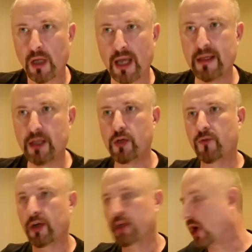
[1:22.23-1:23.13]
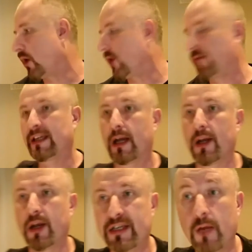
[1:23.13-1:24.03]
And then you've got to go off and
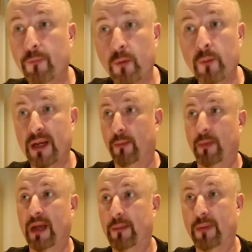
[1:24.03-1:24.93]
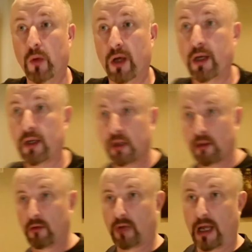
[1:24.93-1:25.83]
get a different bit of paperwork.
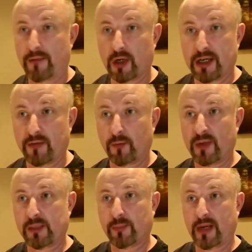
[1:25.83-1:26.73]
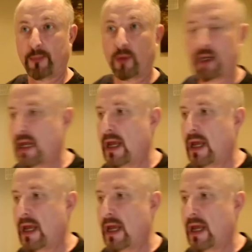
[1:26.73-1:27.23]
Oh, I've got a different piece of paperwork.